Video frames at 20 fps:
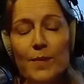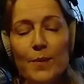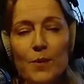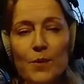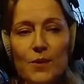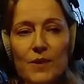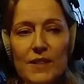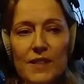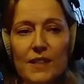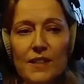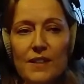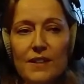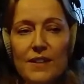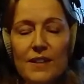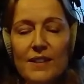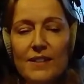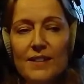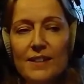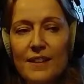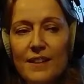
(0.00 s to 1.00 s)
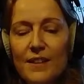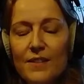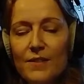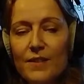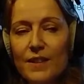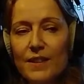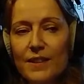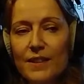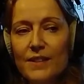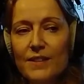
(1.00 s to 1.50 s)
you'll say there's a kind
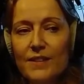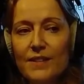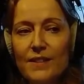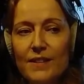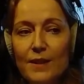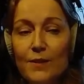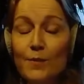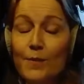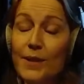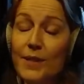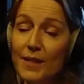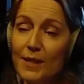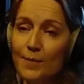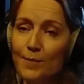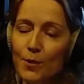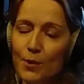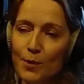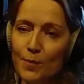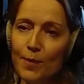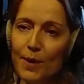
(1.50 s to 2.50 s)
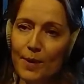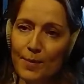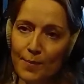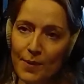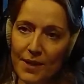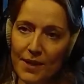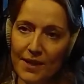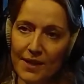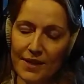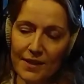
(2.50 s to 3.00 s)
of it comes back to this point about
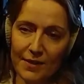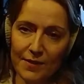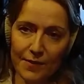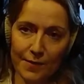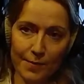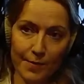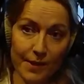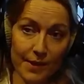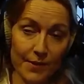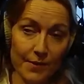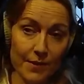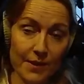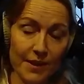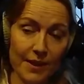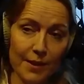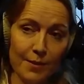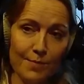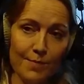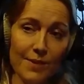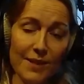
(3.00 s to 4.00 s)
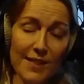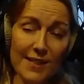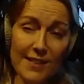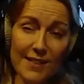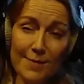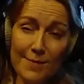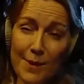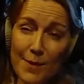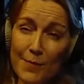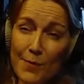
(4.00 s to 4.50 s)
being kind of familiar with the
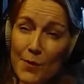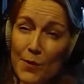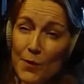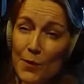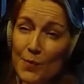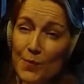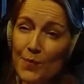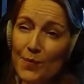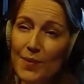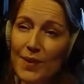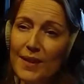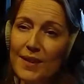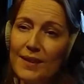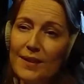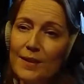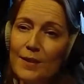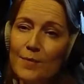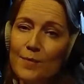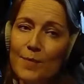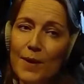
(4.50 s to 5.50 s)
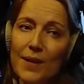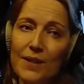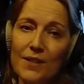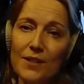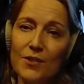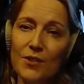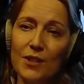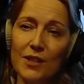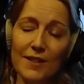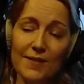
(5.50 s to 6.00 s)
numbers a bit more, about the
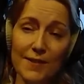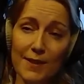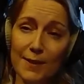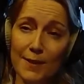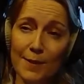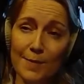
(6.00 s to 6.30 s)
drivers of the